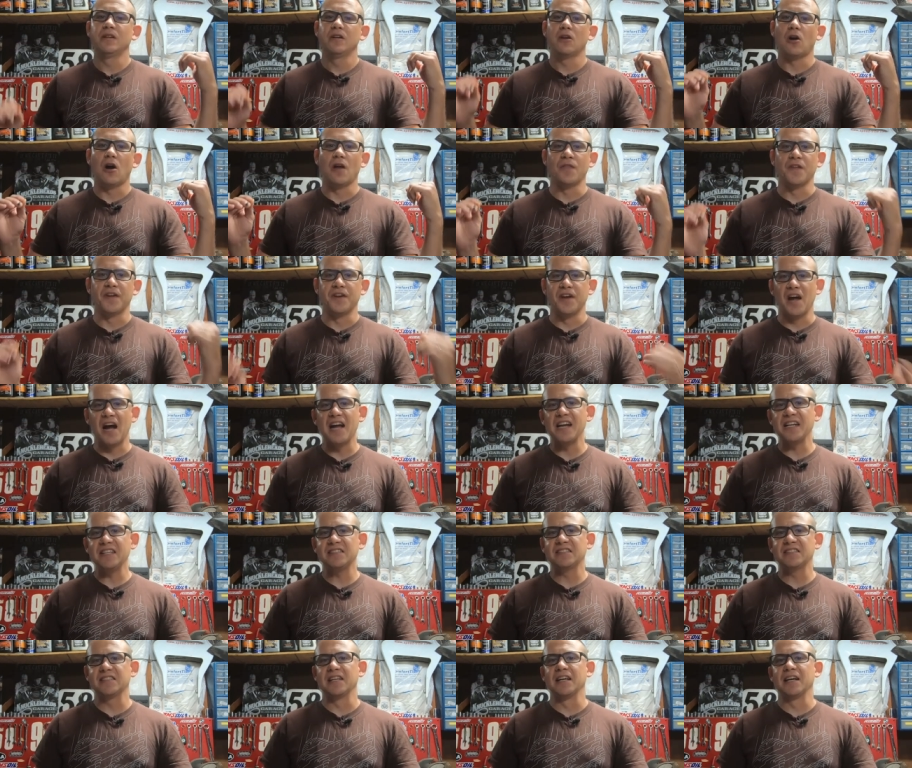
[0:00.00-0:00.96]
On the
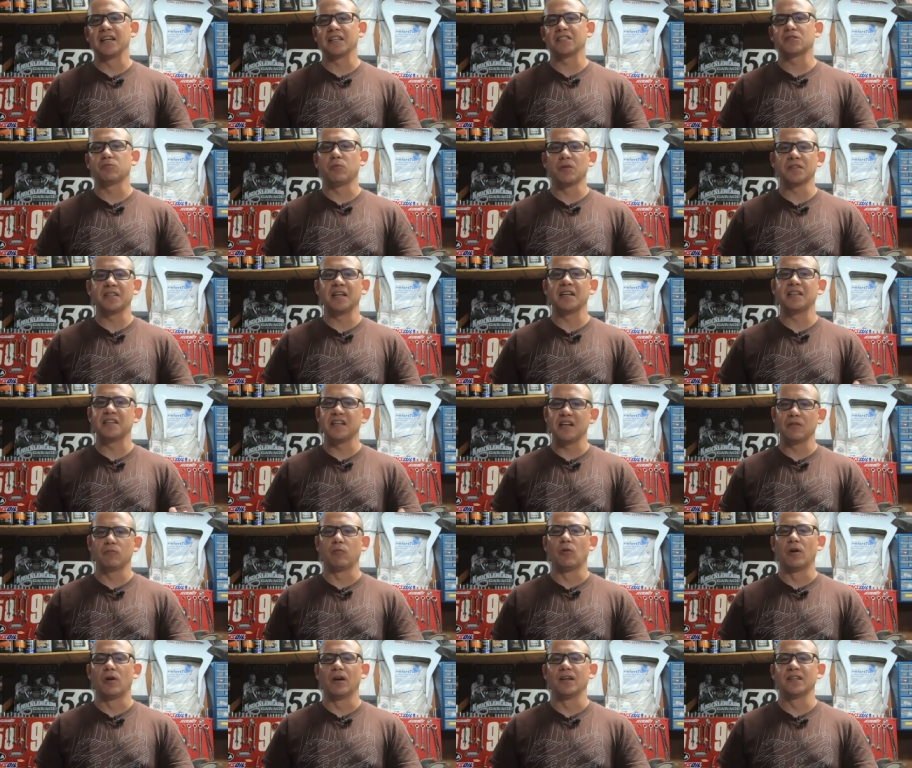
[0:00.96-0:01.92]
96, what they
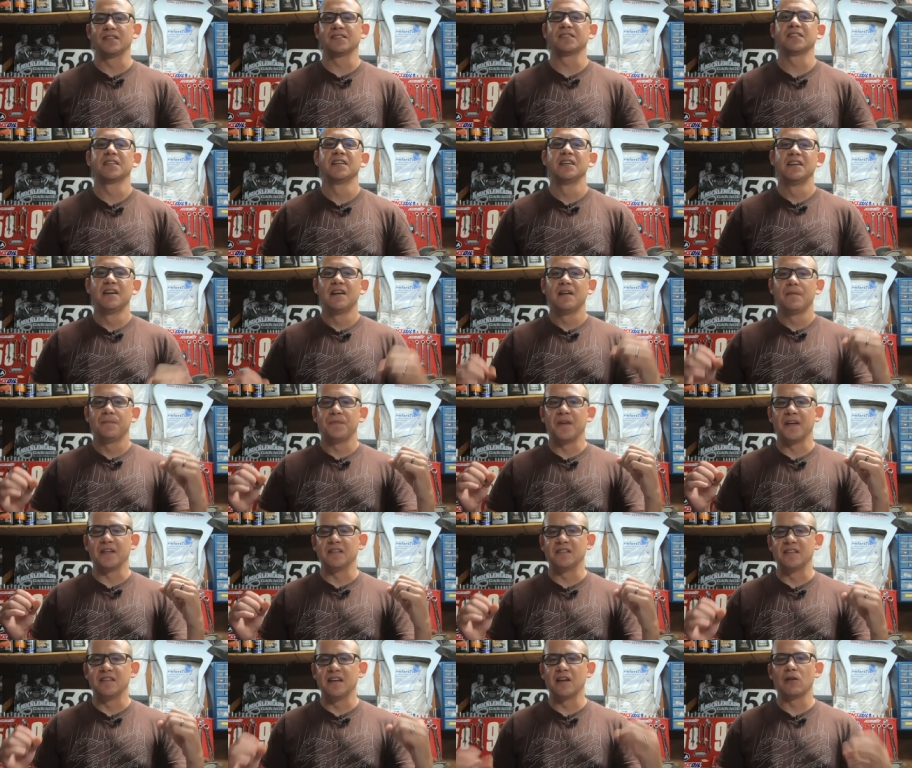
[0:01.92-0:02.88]
did was
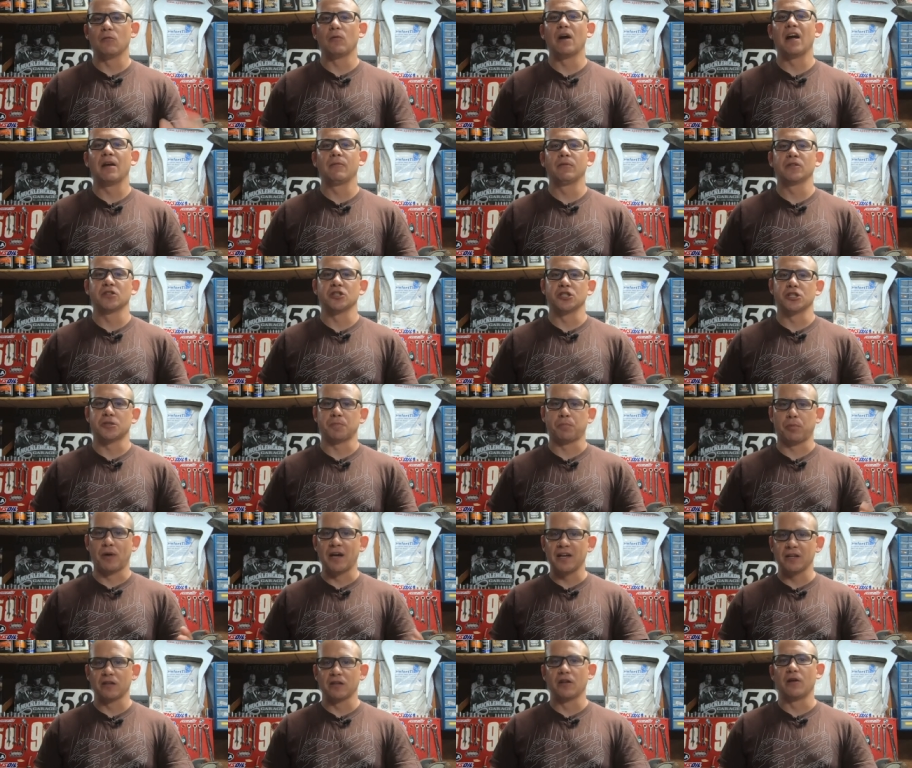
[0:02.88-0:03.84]
they did away with the
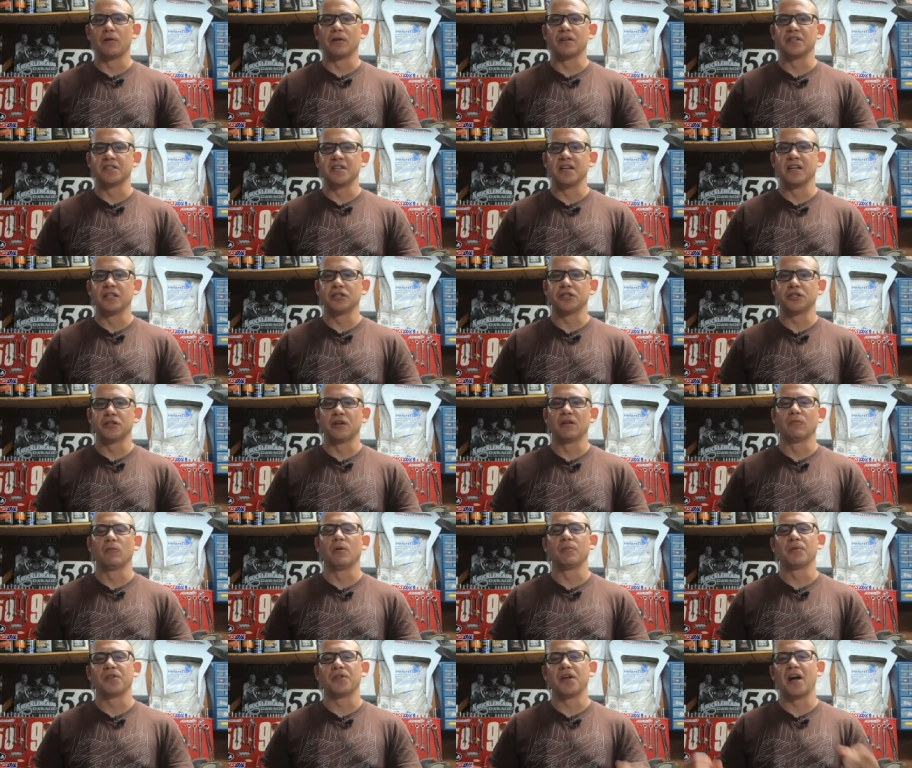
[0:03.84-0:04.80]
spring-loaded tensioner
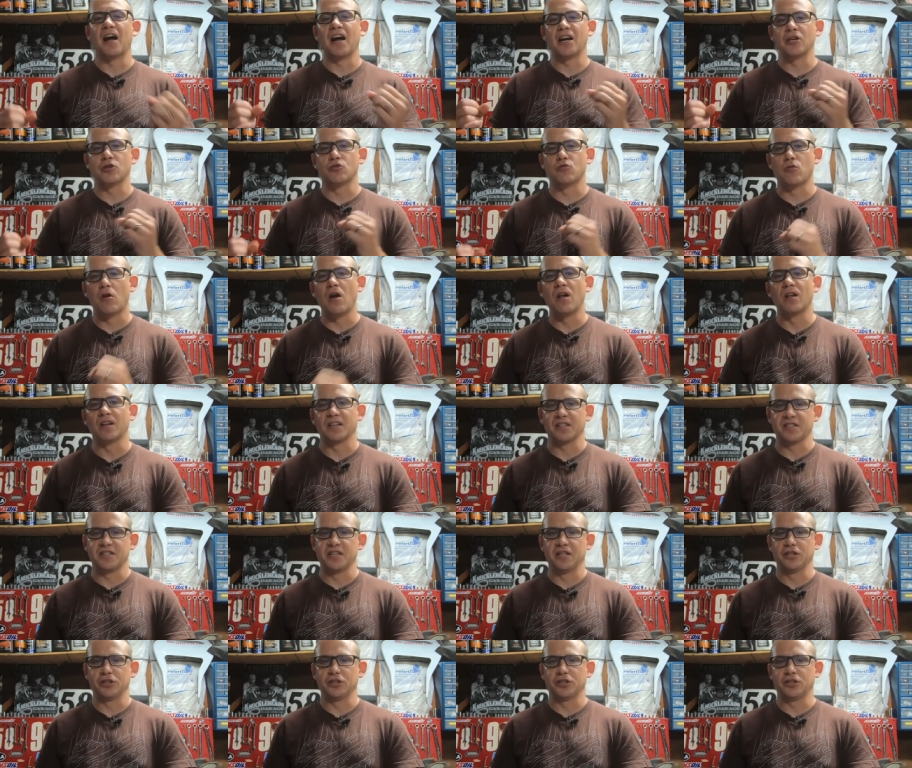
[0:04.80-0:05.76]
and went with a hydraulic
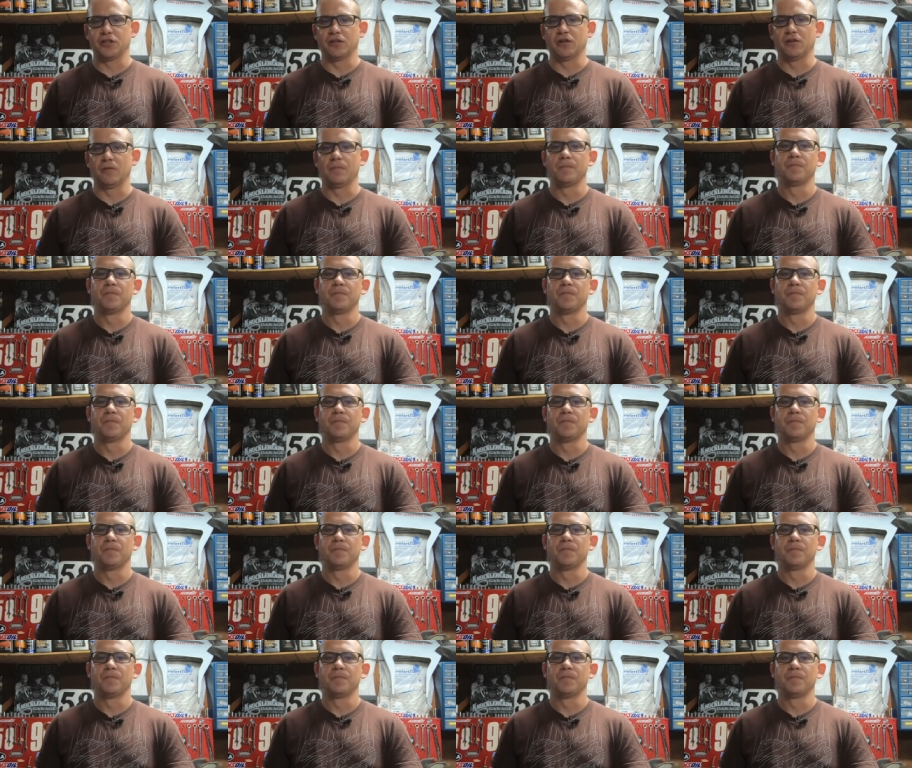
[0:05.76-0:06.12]
tensioner.